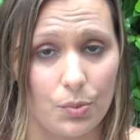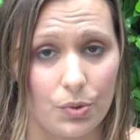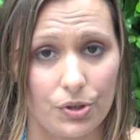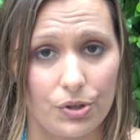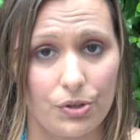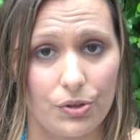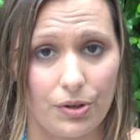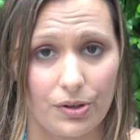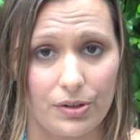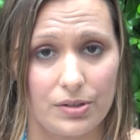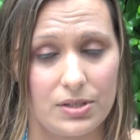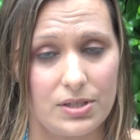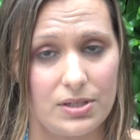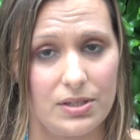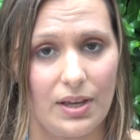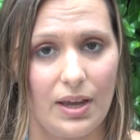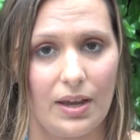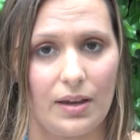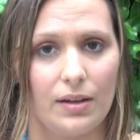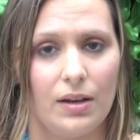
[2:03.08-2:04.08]
what you're going to
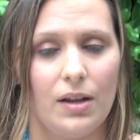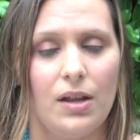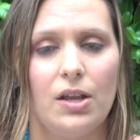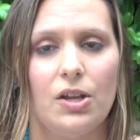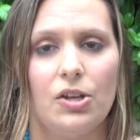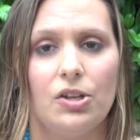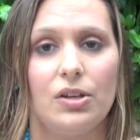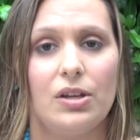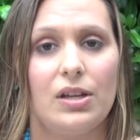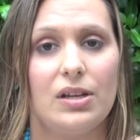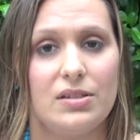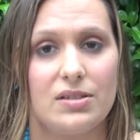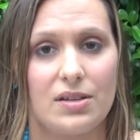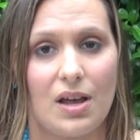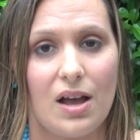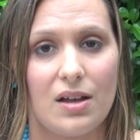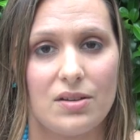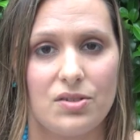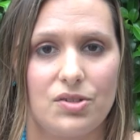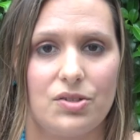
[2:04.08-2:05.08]
get. You need
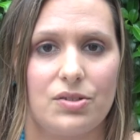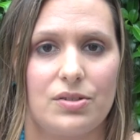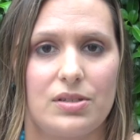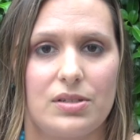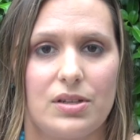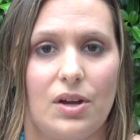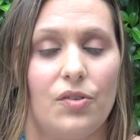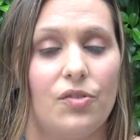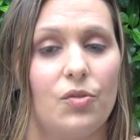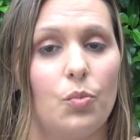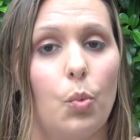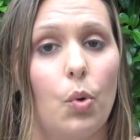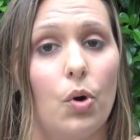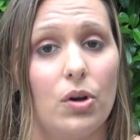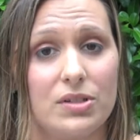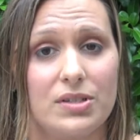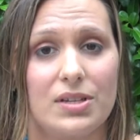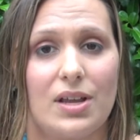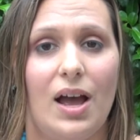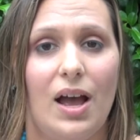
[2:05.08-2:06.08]
to ask yourself,
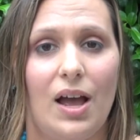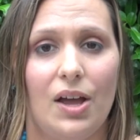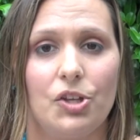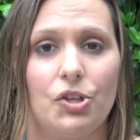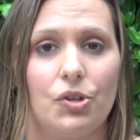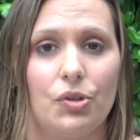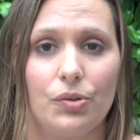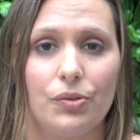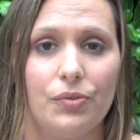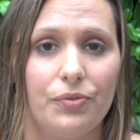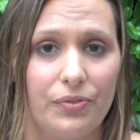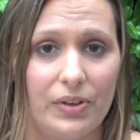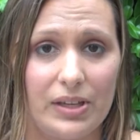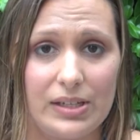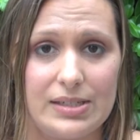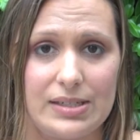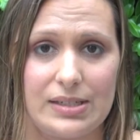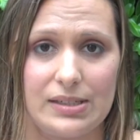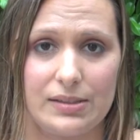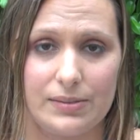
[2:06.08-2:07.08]
what are you
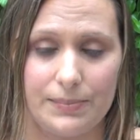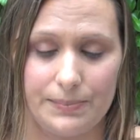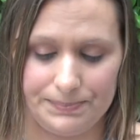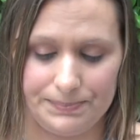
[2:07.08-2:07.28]
feeding?